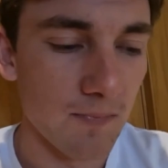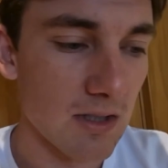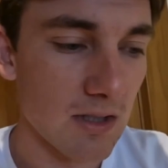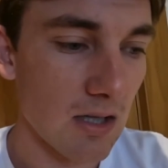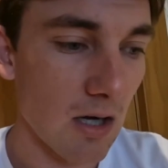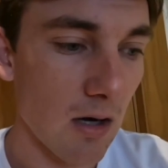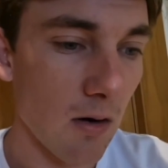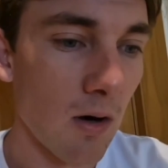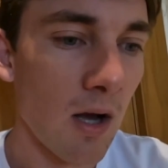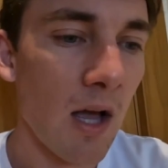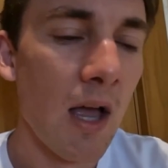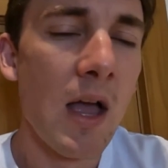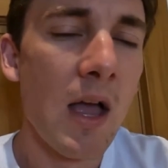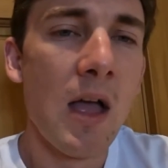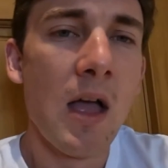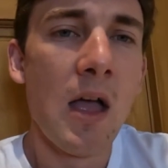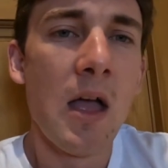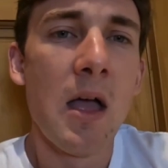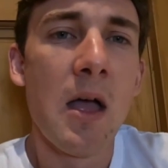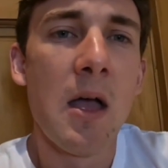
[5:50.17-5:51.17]
So
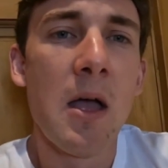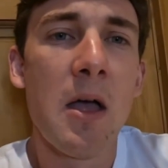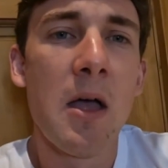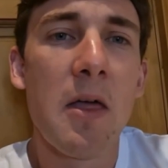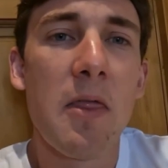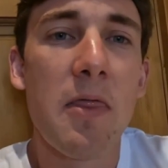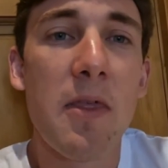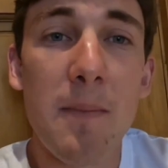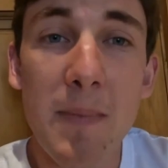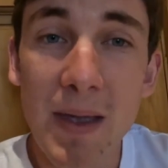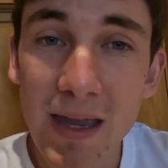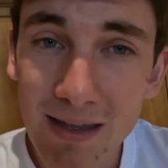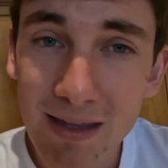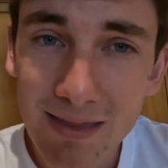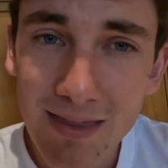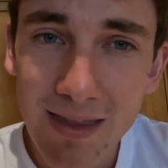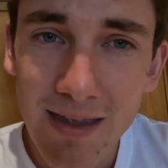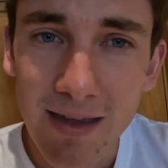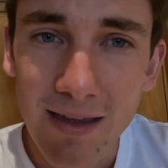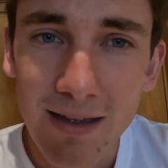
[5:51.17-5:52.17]
the
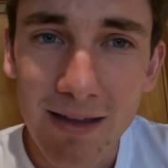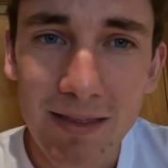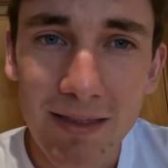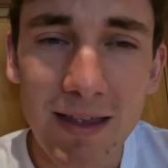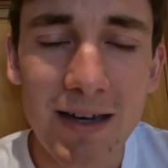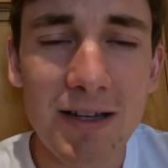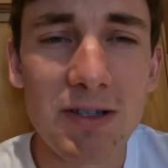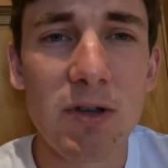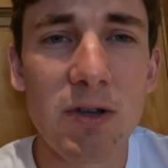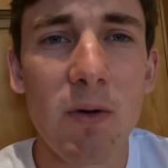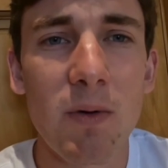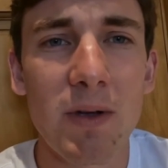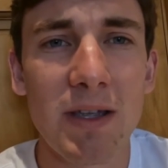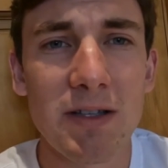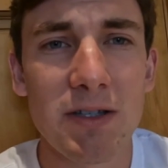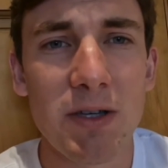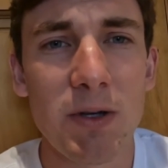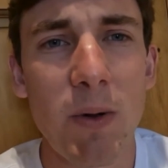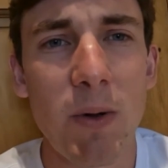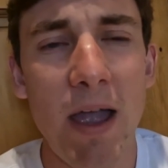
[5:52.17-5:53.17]
main thing that is going
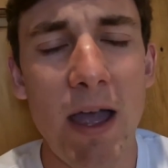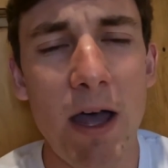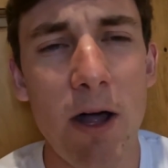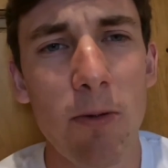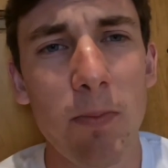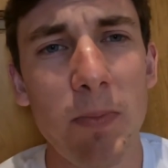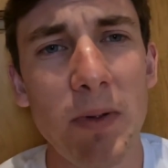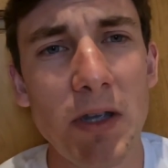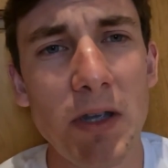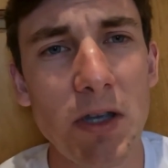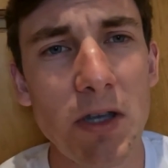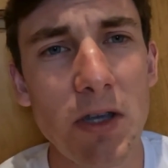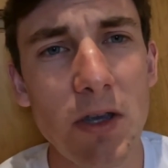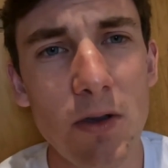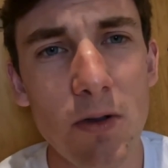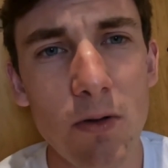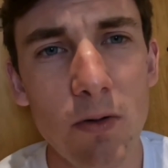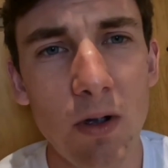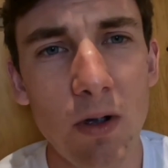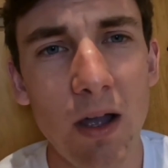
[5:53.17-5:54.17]
to help
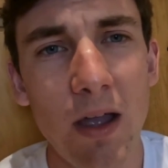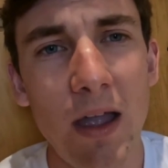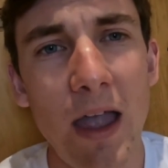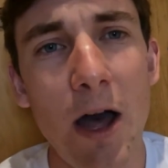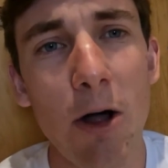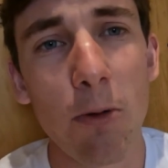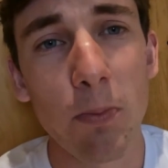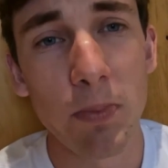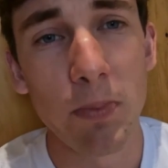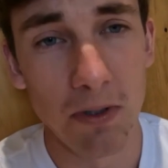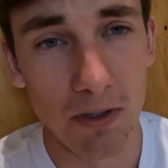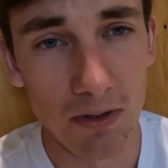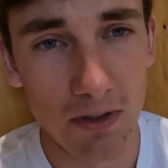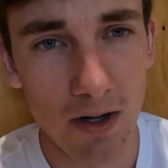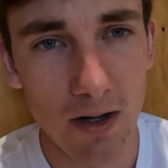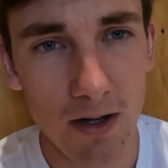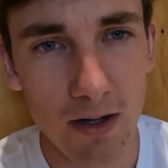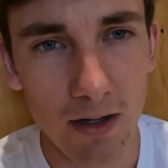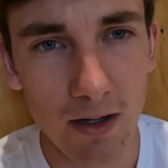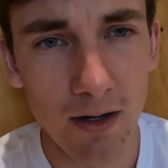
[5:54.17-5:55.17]
you help your
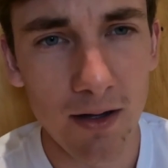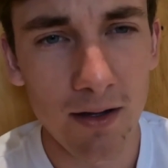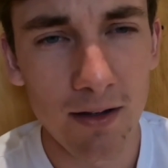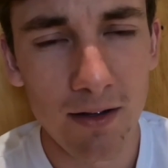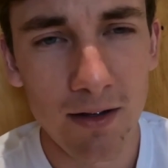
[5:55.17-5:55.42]
dog